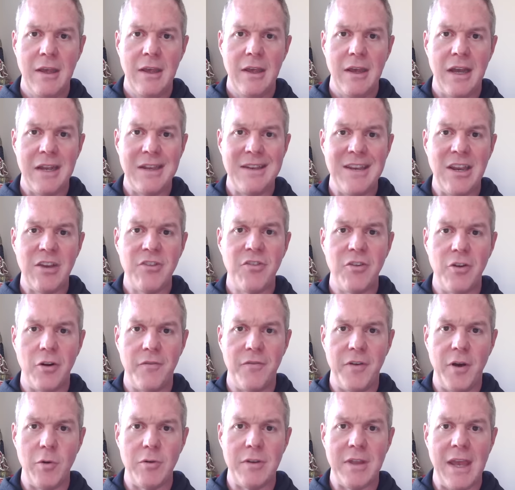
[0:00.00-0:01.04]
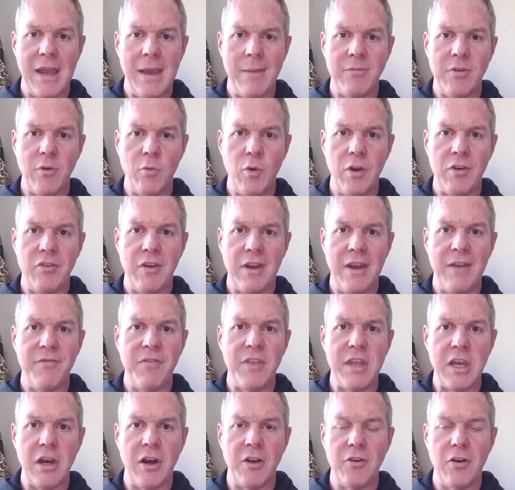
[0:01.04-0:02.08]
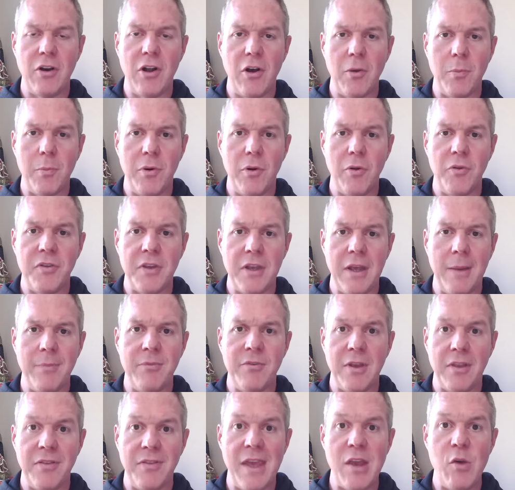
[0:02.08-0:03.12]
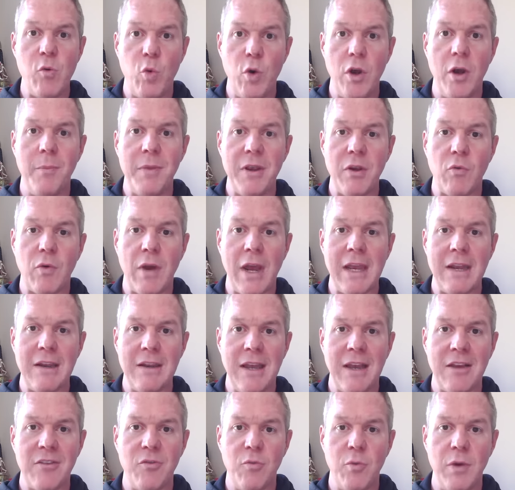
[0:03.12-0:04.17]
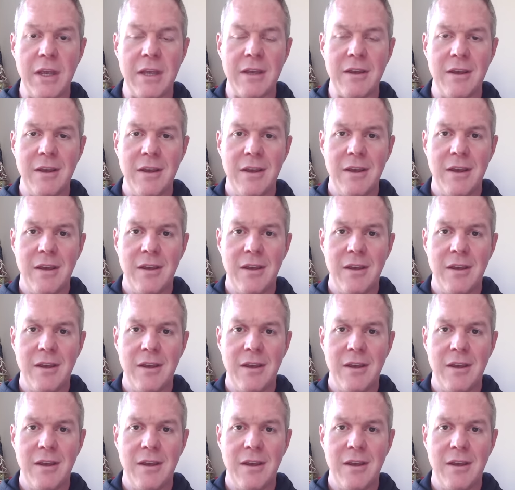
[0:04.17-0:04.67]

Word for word: Additional vote games in which if the underdog pulls the upset, they will be ranked next week.